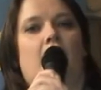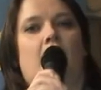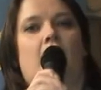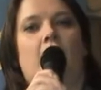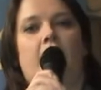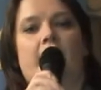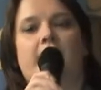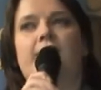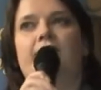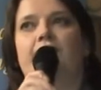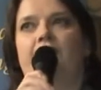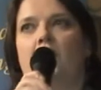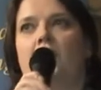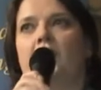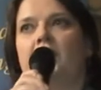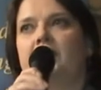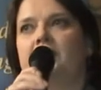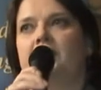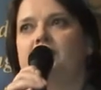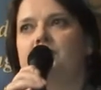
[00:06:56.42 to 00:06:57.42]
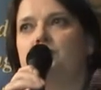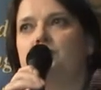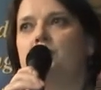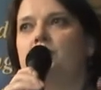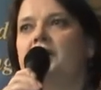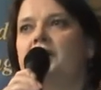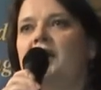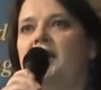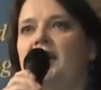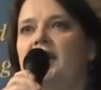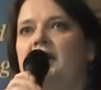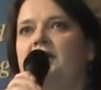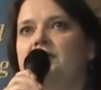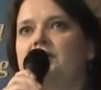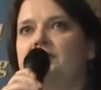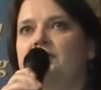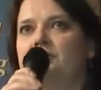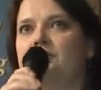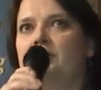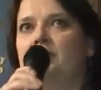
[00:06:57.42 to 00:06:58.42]
I find walking
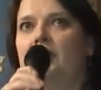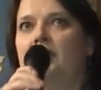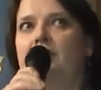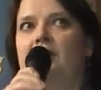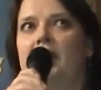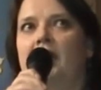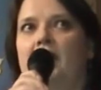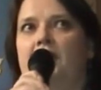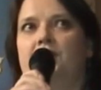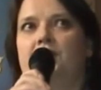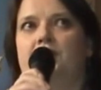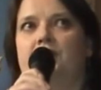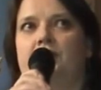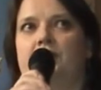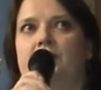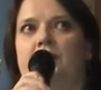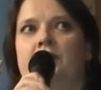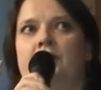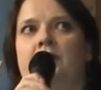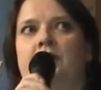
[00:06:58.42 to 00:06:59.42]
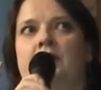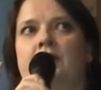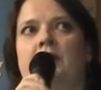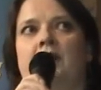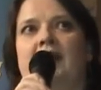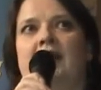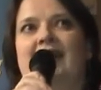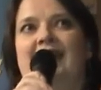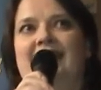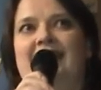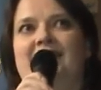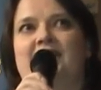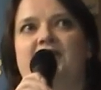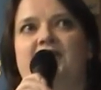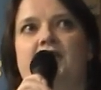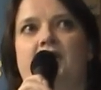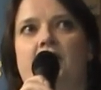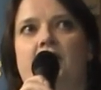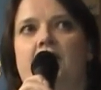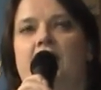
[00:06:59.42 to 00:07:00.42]
into a location
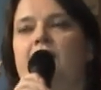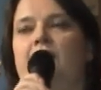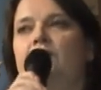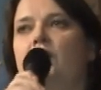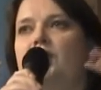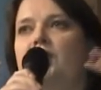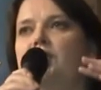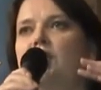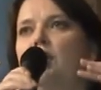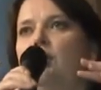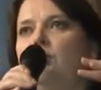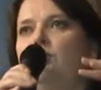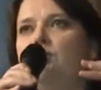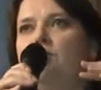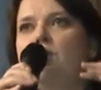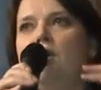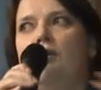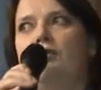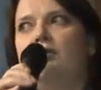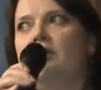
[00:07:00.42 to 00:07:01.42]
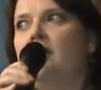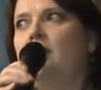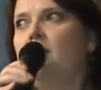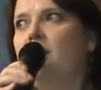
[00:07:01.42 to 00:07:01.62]
easier if I know nothing